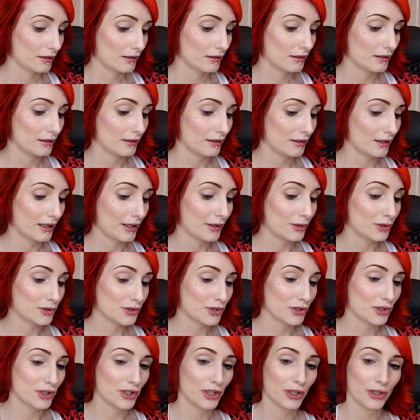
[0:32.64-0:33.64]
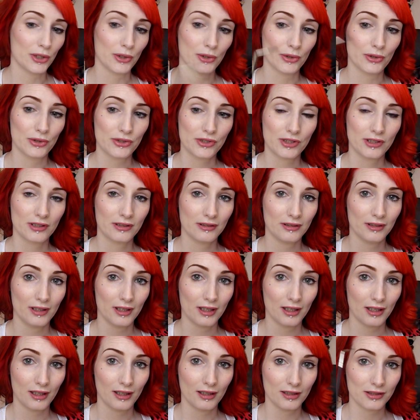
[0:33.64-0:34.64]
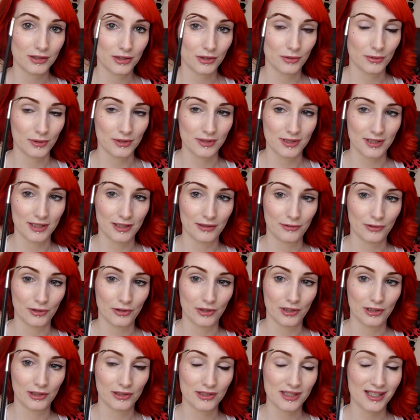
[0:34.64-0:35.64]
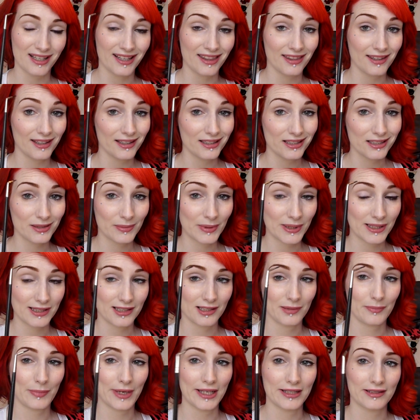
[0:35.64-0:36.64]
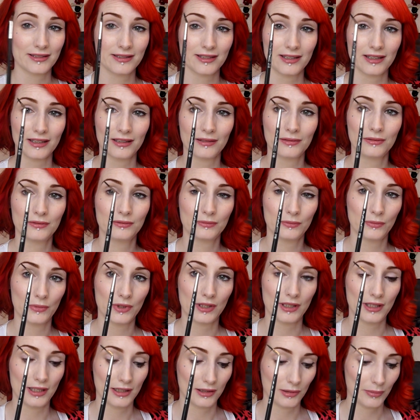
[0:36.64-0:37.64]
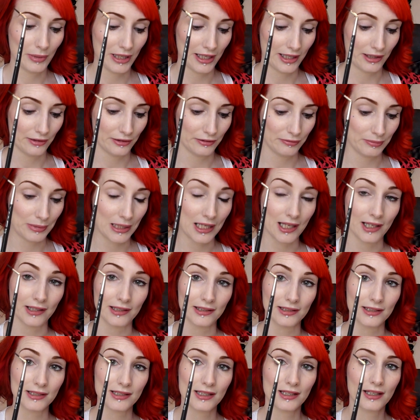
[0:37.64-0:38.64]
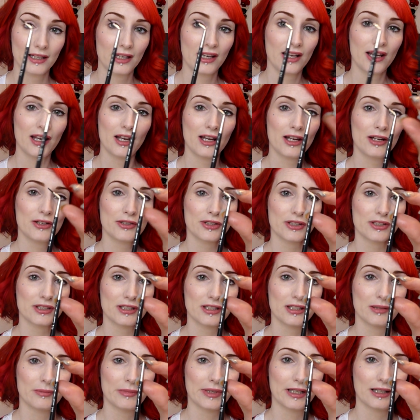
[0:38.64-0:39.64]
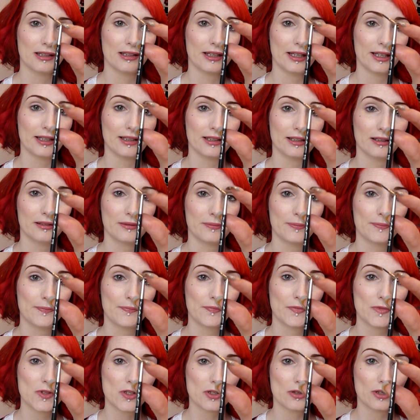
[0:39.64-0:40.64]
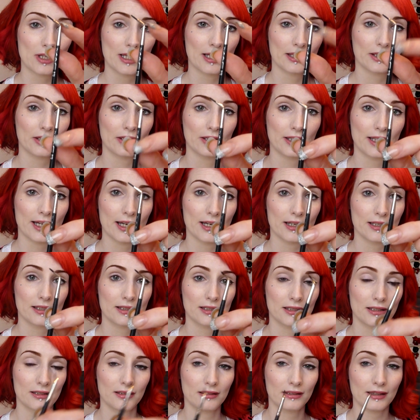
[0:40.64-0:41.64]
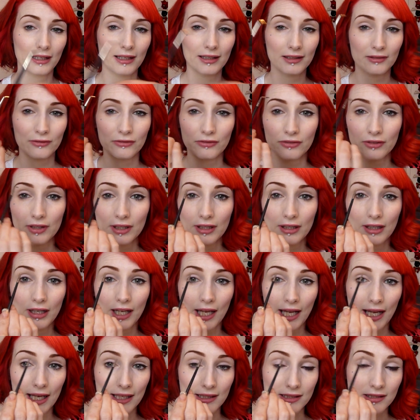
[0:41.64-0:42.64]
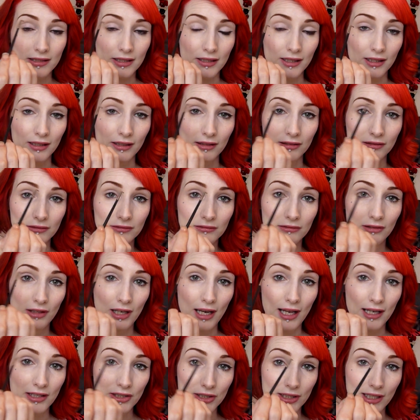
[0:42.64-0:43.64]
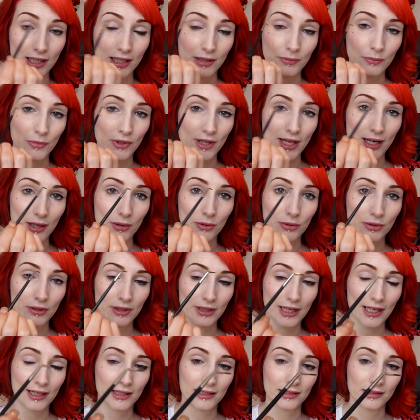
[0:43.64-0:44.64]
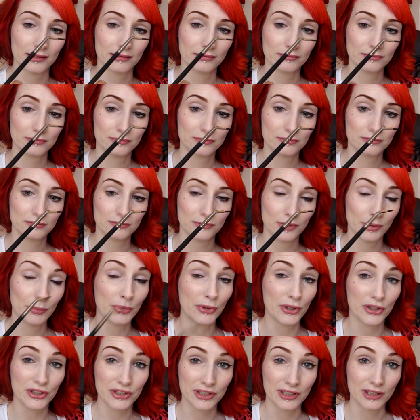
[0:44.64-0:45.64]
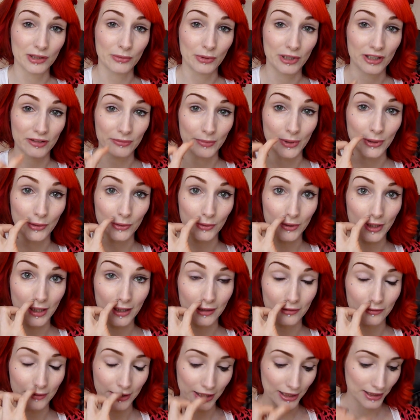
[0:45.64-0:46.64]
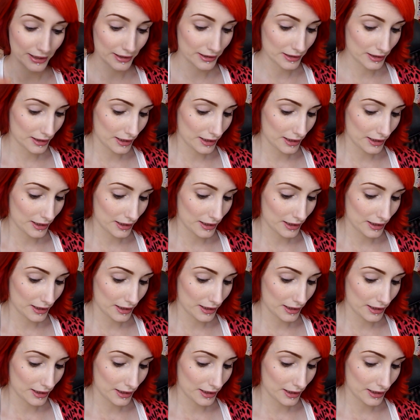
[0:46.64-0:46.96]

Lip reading: I also use a 210 that looks like this because I bent it with a little pair of pliers just in the middle here so that I could get kind of into the lash line without getting the brush in the way of my own eye, really.